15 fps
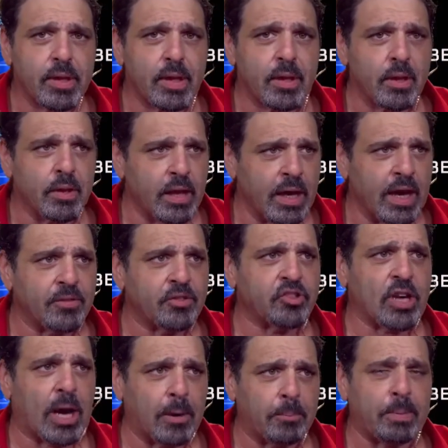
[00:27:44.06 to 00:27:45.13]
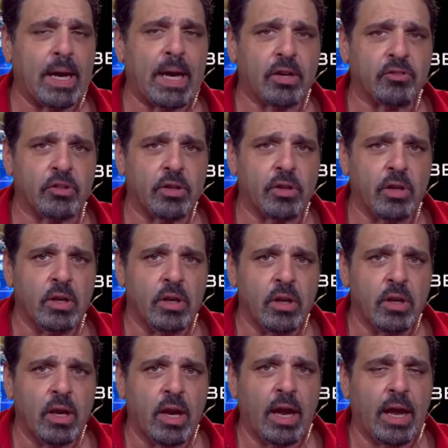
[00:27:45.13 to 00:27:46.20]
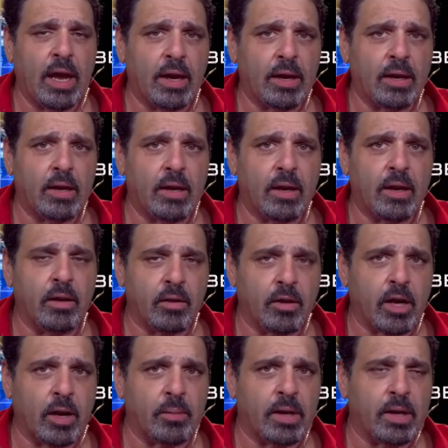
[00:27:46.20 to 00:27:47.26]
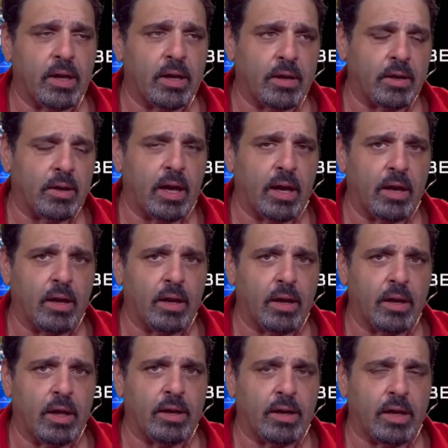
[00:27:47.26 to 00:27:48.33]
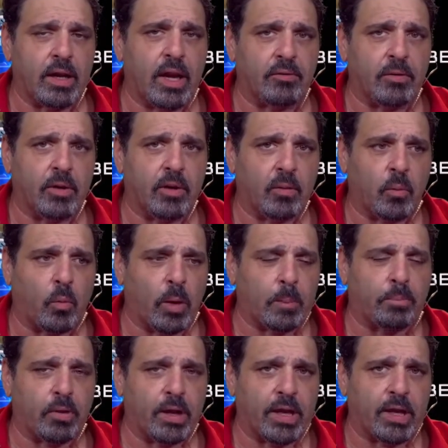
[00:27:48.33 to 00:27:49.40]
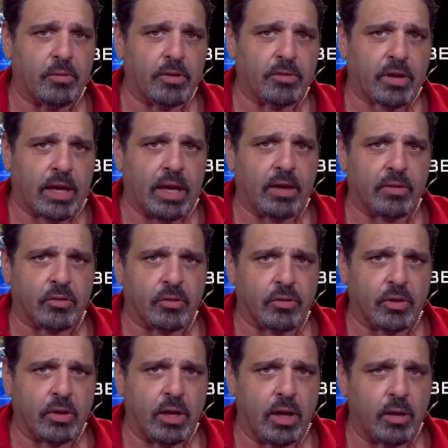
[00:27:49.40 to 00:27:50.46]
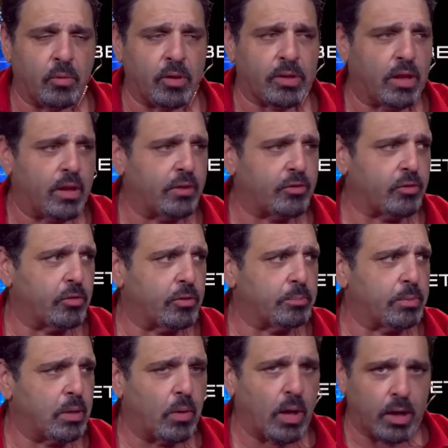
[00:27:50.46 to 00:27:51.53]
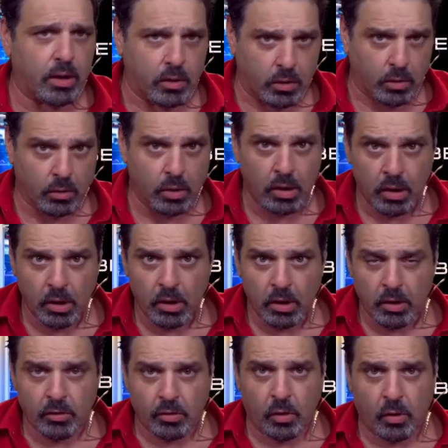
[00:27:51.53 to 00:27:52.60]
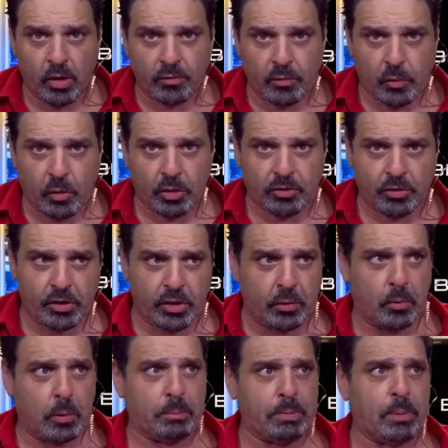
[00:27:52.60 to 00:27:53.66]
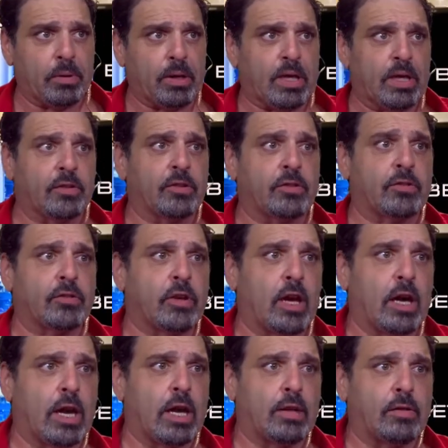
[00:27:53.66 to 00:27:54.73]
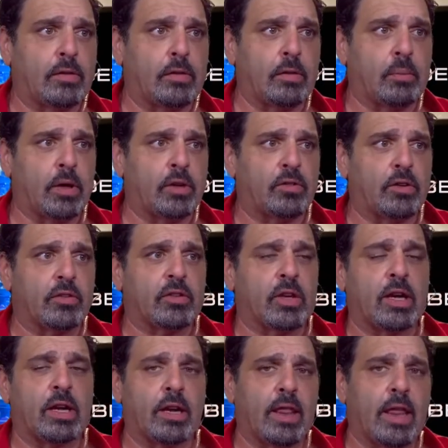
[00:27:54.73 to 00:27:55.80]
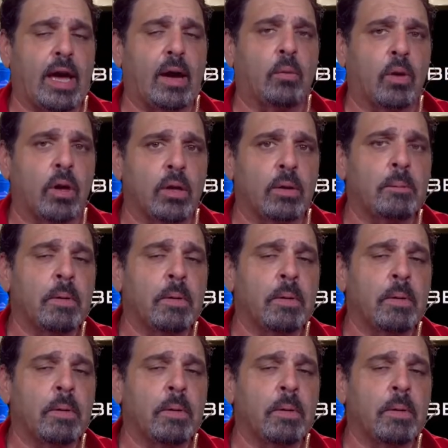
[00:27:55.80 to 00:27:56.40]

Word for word: They have sharp action, and they're coming in. They they did have a one play that was canceled today with LSU and BYU. So unfortunately, we won't be able to give us uh, too much insight onto that one.